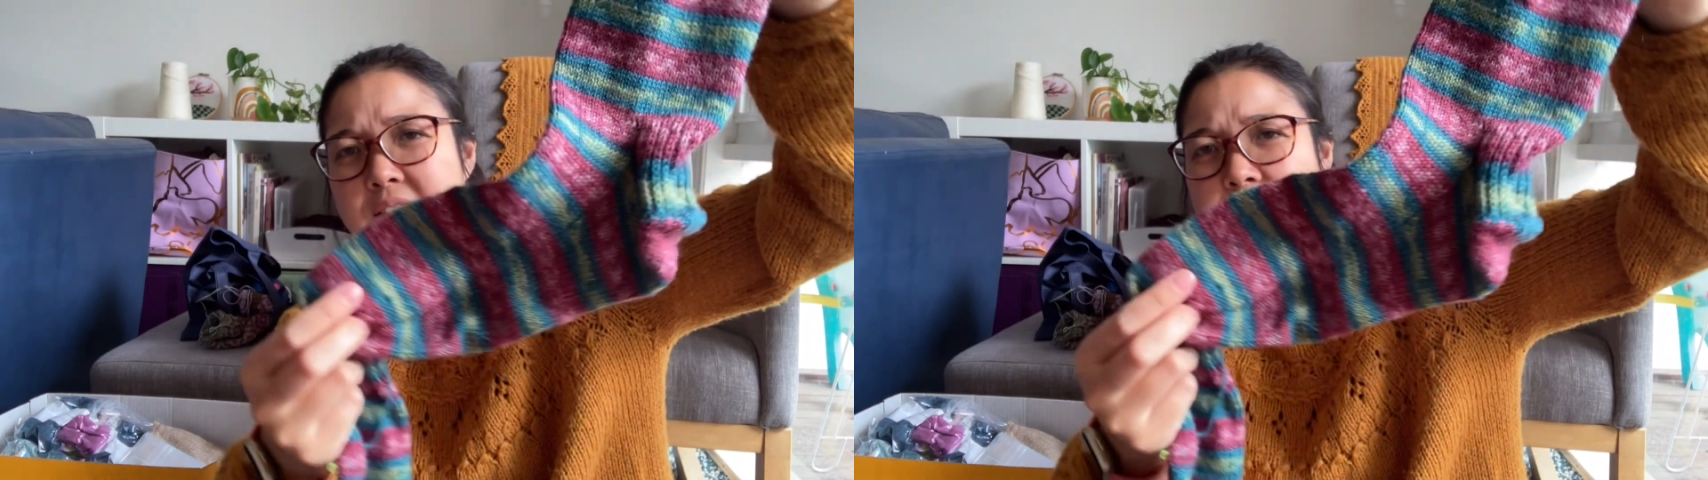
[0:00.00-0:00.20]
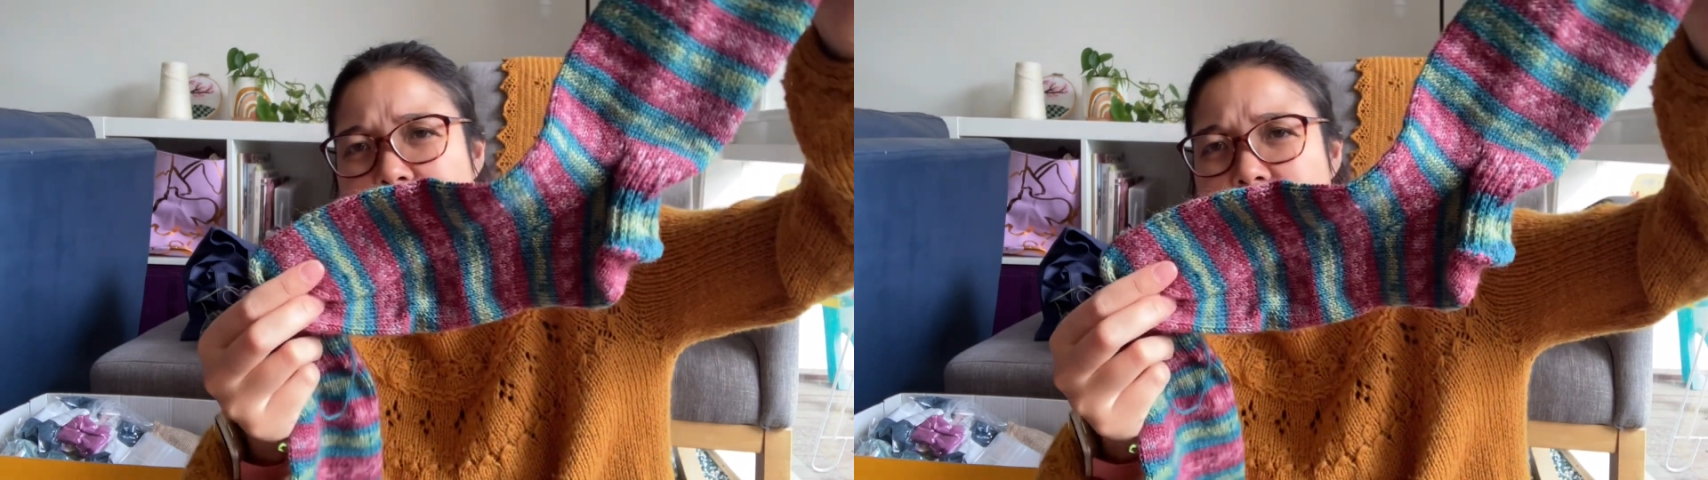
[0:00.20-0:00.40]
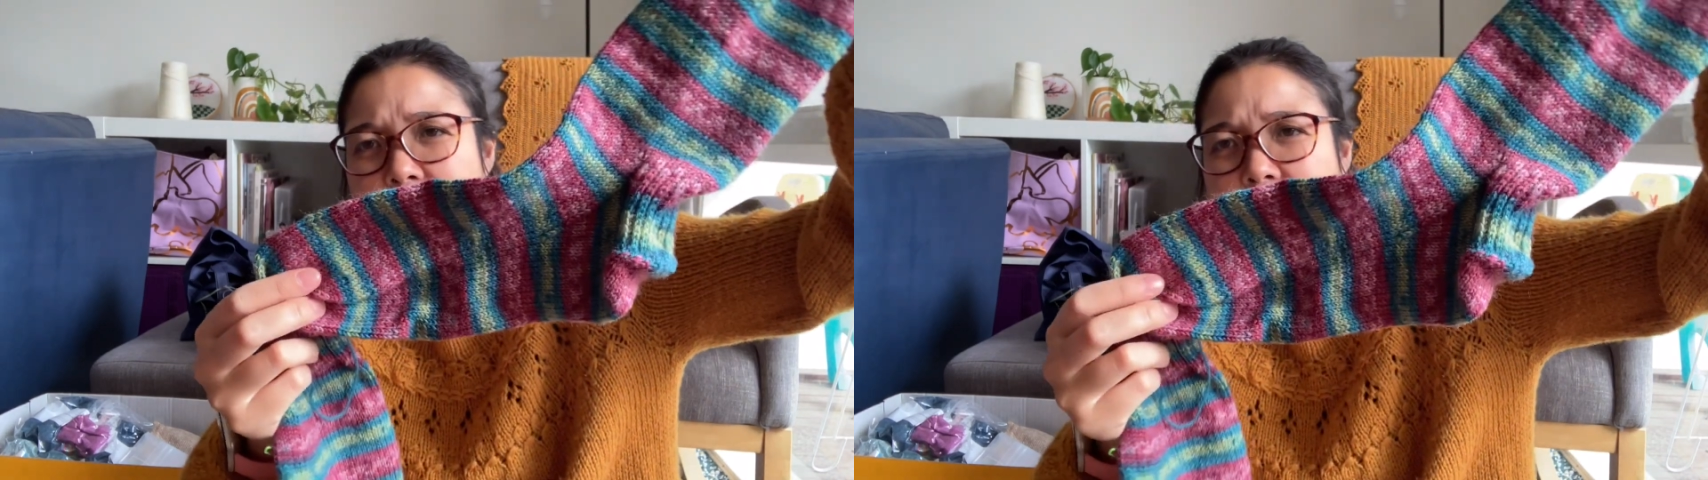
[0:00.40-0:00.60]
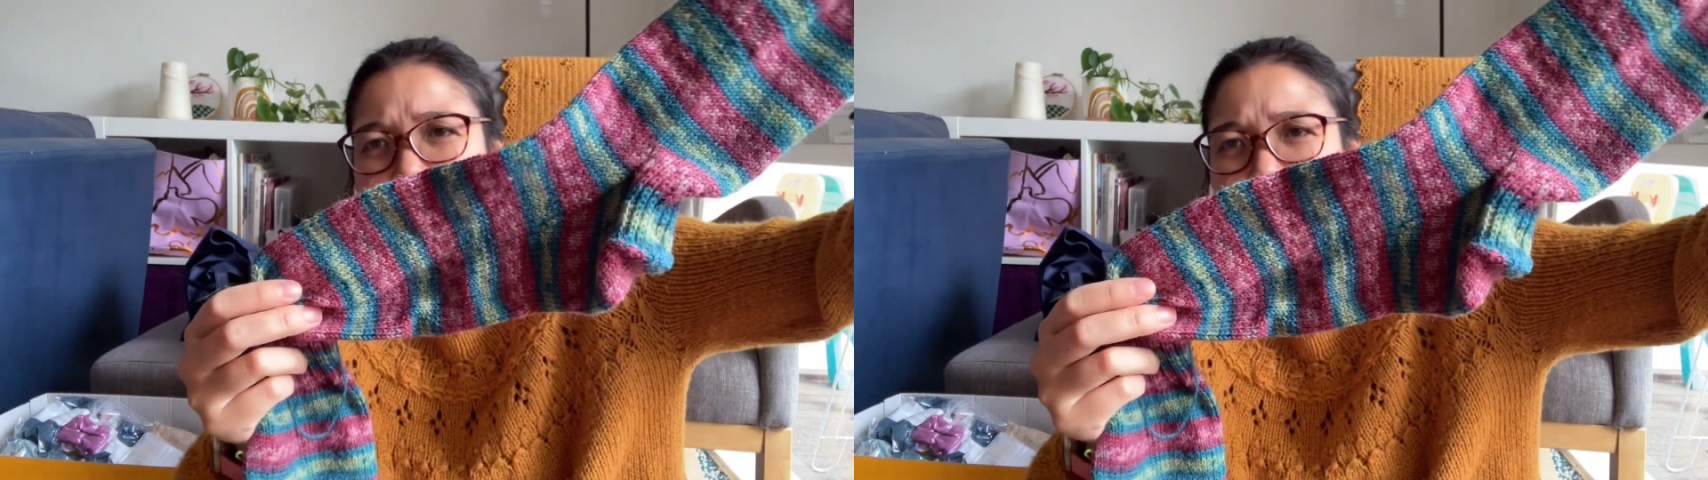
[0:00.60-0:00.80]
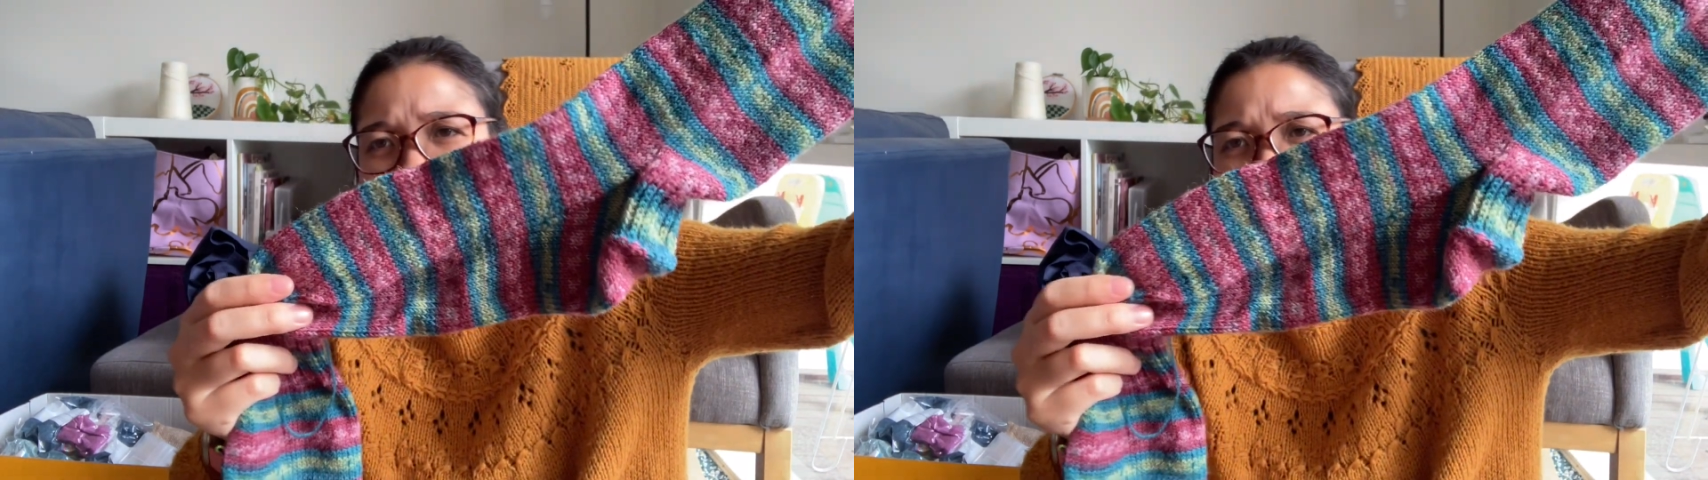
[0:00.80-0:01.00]
and she has
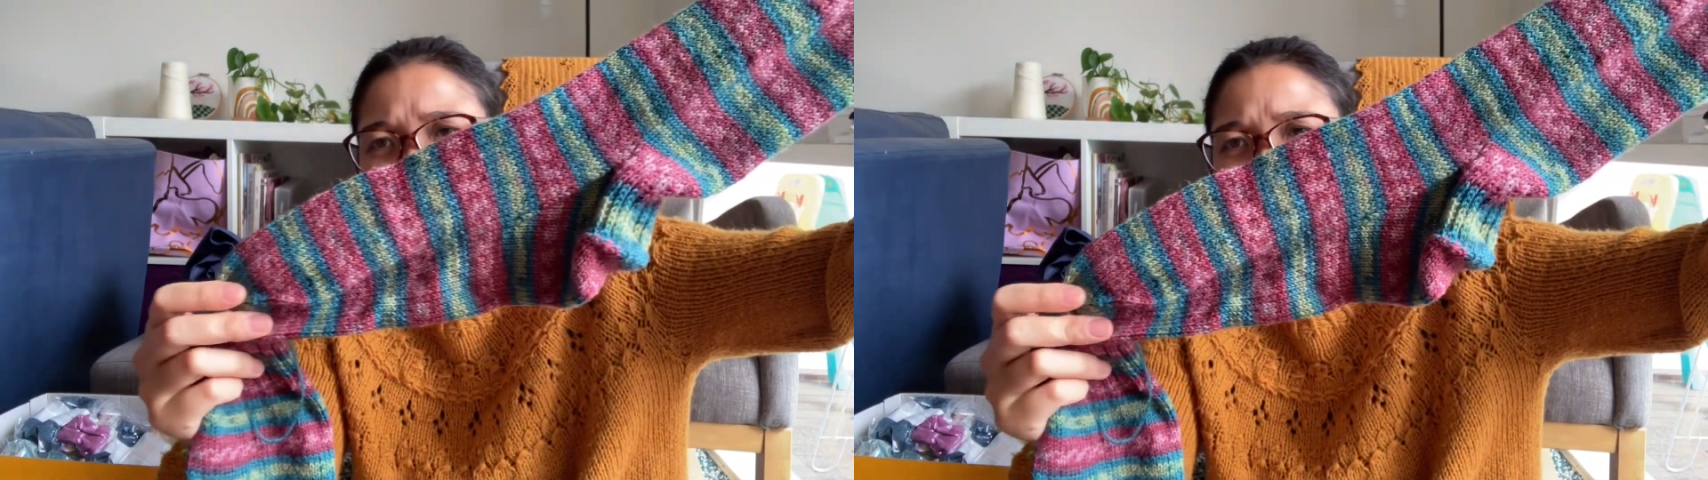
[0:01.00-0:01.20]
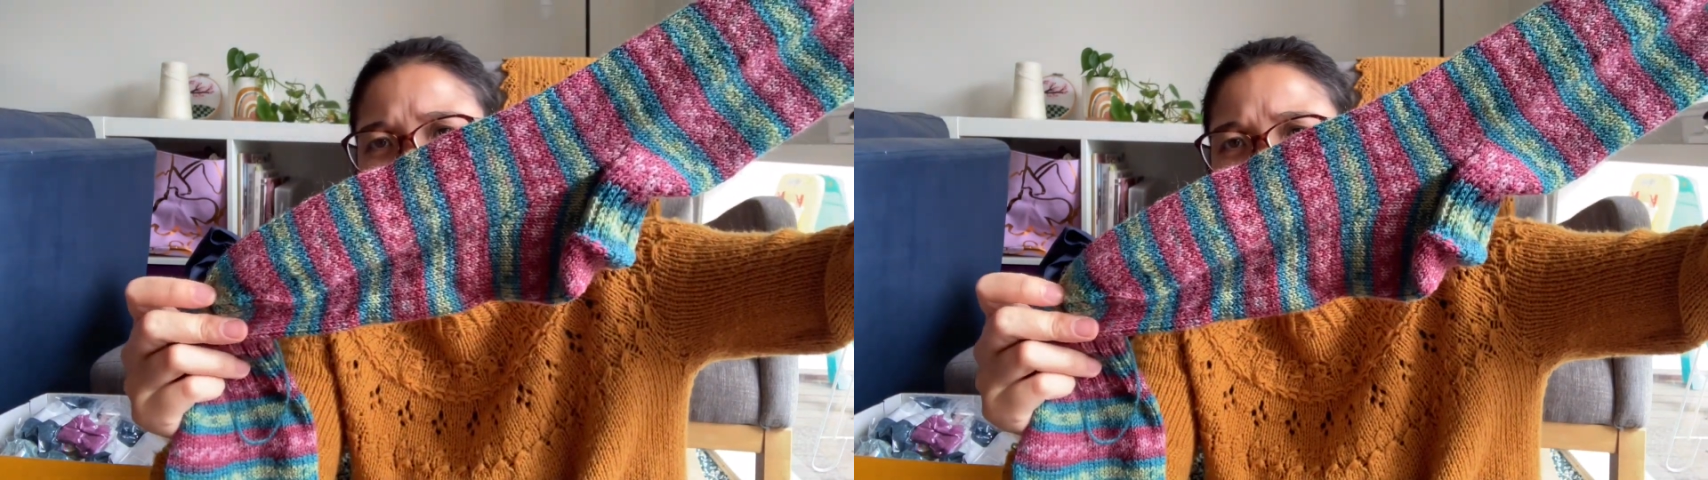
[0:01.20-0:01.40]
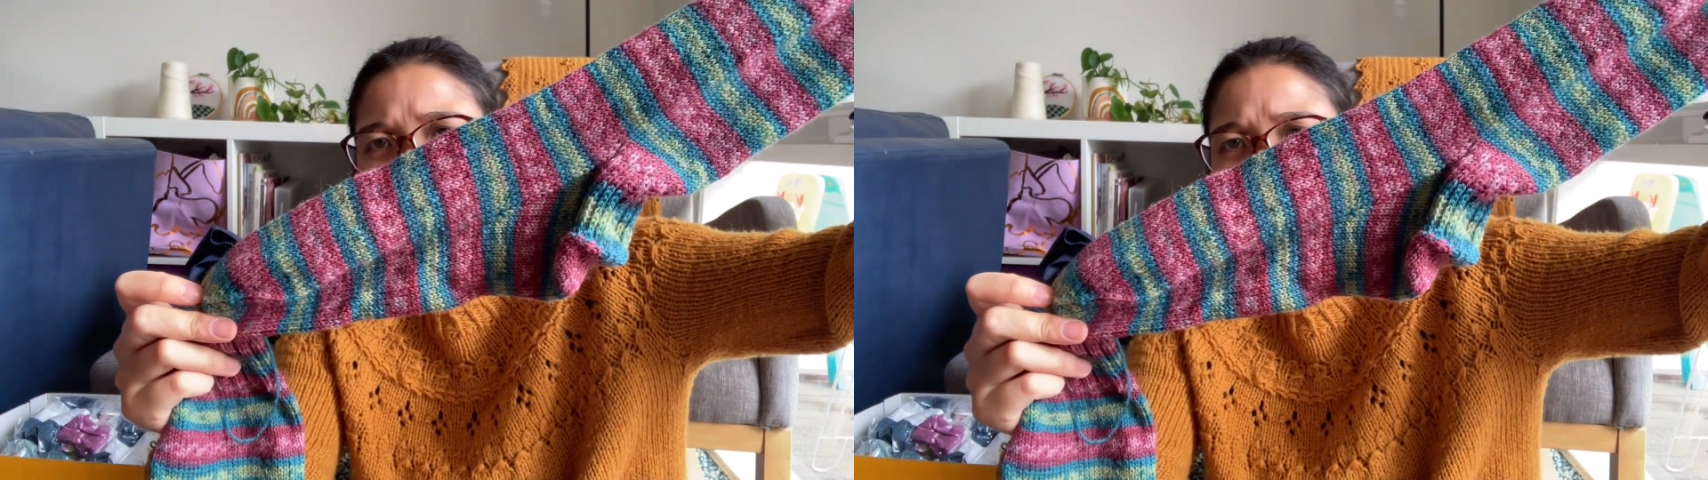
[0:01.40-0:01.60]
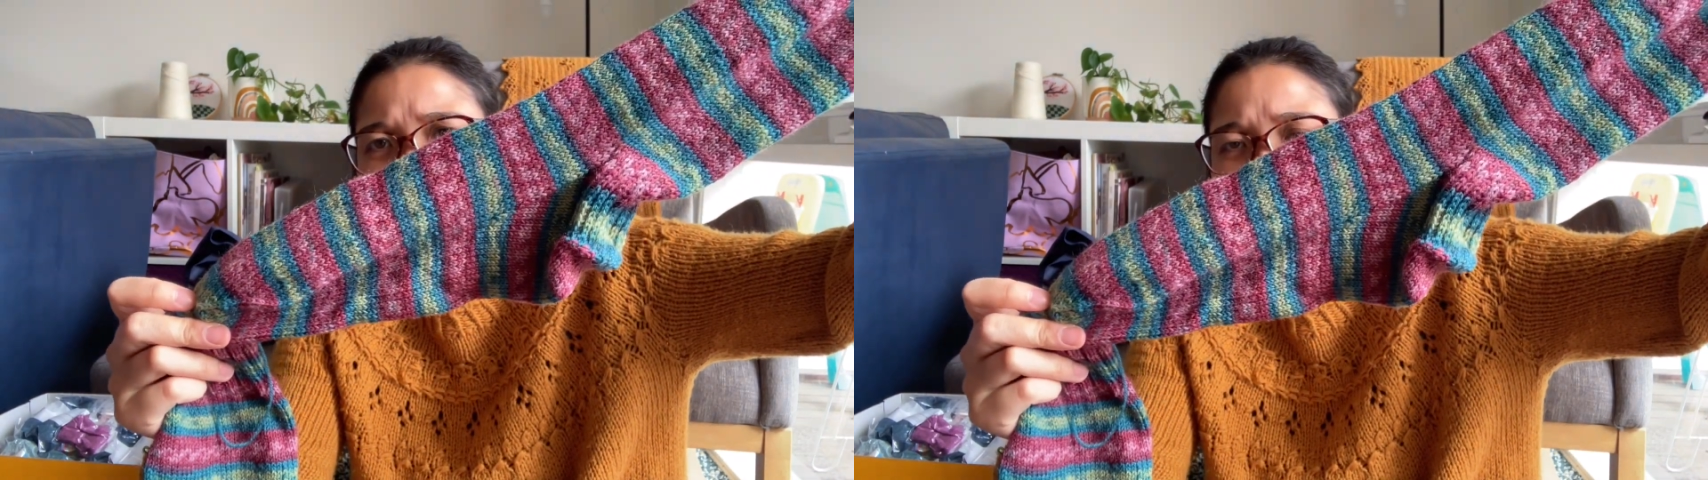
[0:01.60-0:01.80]
size 7.5